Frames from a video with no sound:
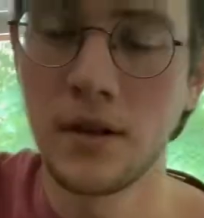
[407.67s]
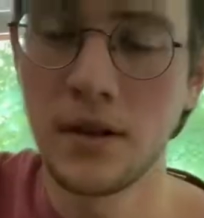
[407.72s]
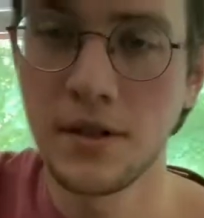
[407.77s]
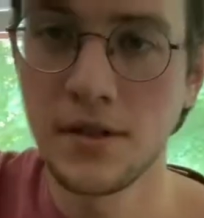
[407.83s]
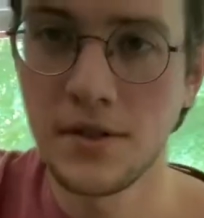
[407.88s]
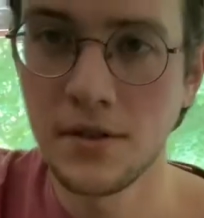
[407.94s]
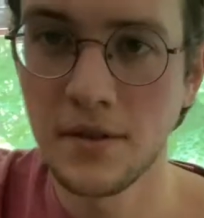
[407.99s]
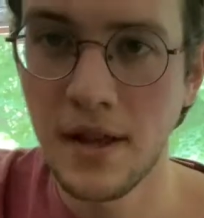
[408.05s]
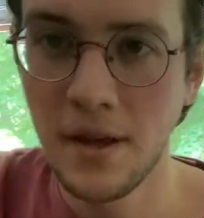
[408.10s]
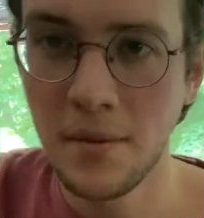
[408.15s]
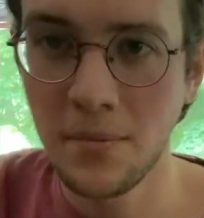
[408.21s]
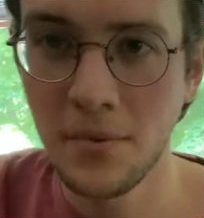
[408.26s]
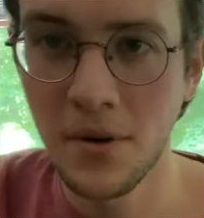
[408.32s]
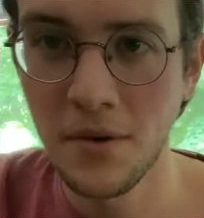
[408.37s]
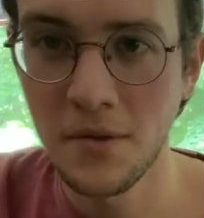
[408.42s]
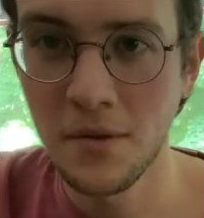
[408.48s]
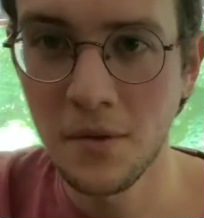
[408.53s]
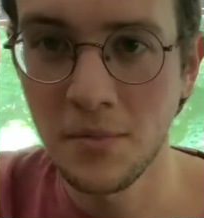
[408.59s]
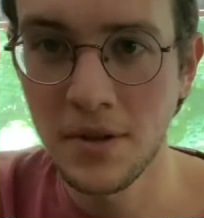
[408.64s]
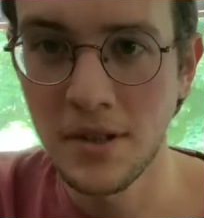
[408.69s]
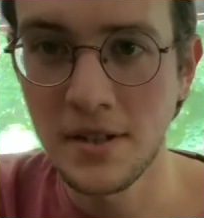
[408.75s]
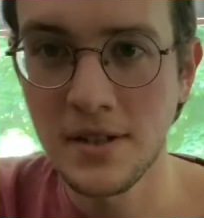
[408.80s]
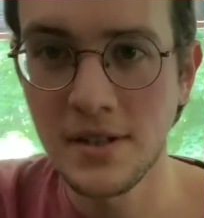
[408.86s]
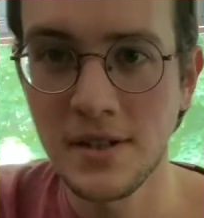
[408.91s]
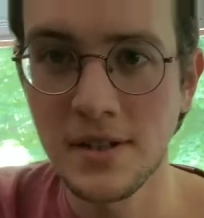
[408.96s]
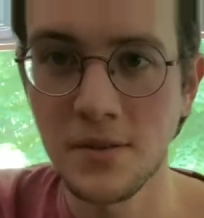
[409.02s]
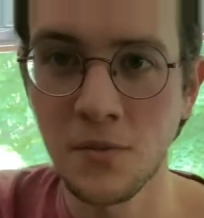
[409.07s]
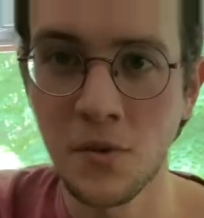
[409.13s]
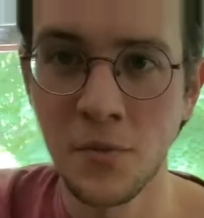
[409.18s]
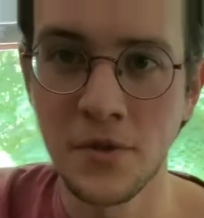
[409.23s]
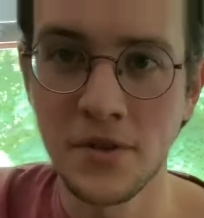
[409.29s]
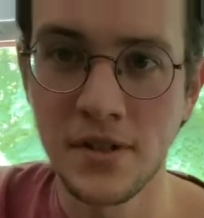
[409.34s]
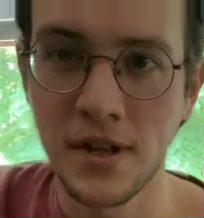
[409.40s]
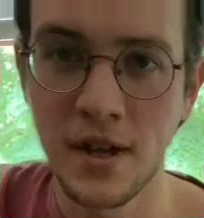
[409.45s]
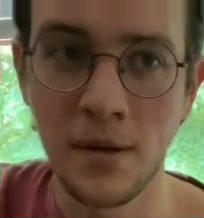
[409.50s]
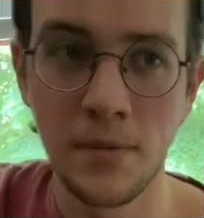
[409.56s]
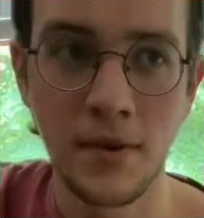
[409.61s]
So that part repeats one more
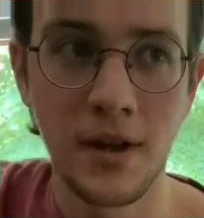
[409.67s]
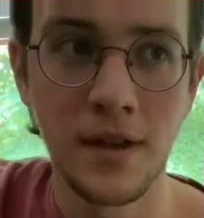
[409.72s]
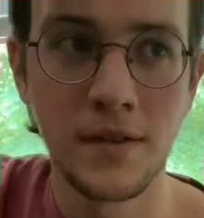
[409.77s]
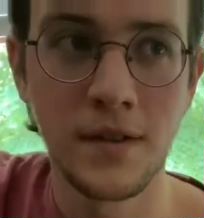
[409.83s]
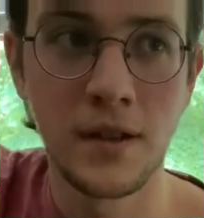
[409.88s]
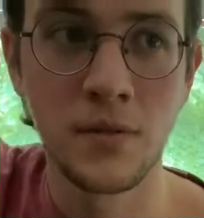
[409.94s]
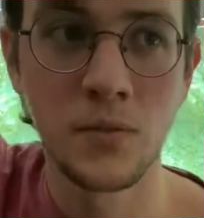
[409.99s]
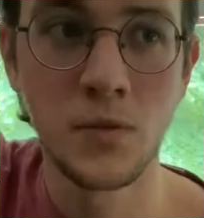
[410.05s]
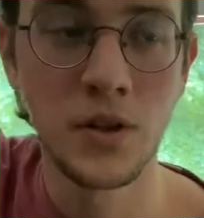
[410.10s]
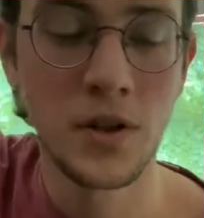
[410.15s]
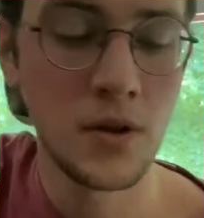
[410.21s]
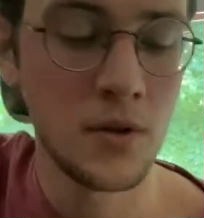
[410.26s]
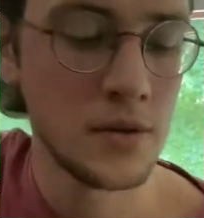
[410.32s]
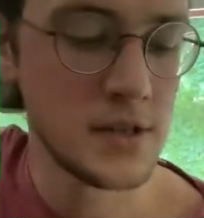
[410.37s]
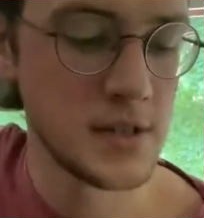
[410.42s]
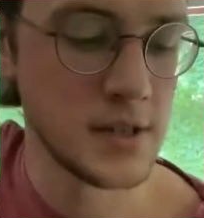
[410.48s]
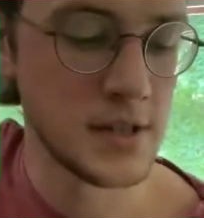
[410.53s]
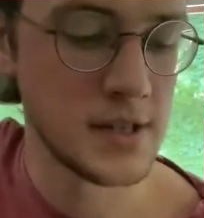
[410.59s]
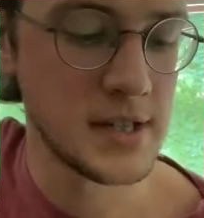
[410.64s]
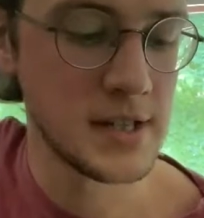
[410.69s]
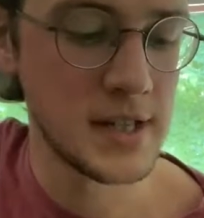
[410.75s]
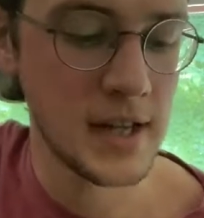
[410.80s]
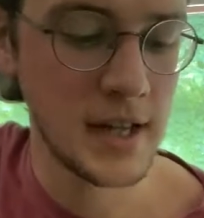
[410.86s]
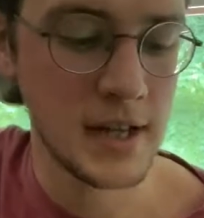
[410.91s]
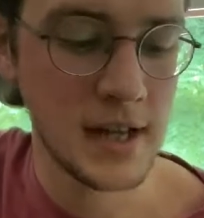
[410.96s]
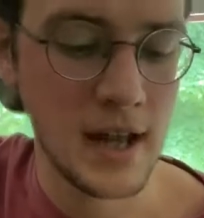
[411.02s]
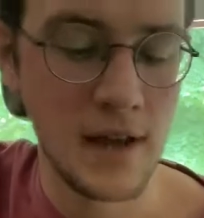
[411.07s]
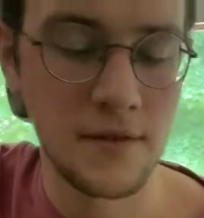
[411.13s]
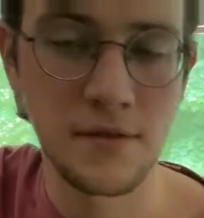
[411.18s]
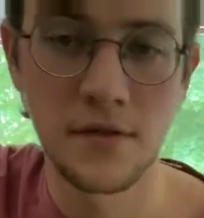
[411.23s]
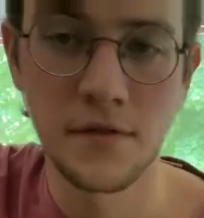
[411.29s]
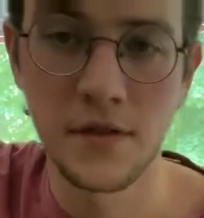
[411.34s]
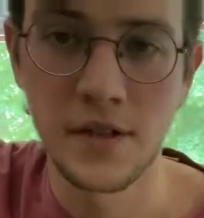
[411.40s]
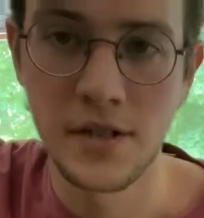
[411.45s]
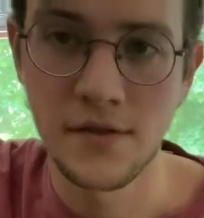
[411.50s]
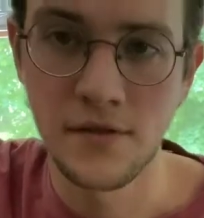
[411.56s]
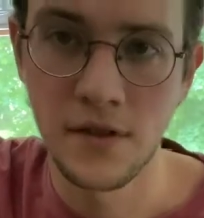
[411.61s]
time, and then we go into the second half
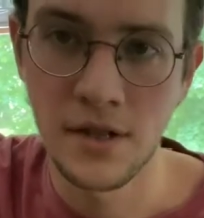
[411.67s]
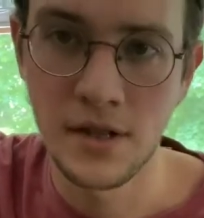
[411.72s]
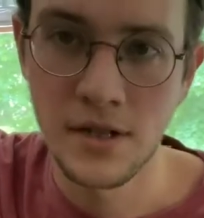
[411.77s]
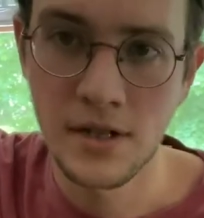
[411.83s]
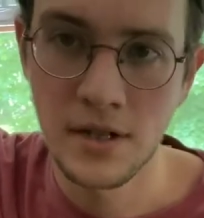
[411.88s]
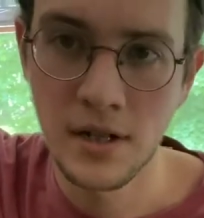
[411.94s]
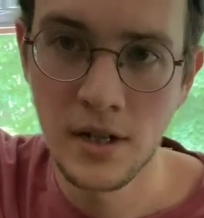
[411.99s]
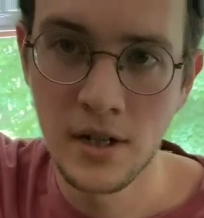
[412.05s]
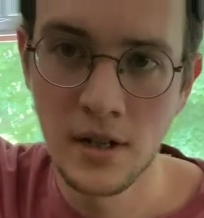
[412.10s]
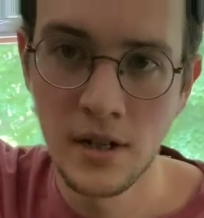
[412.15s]
of this verse,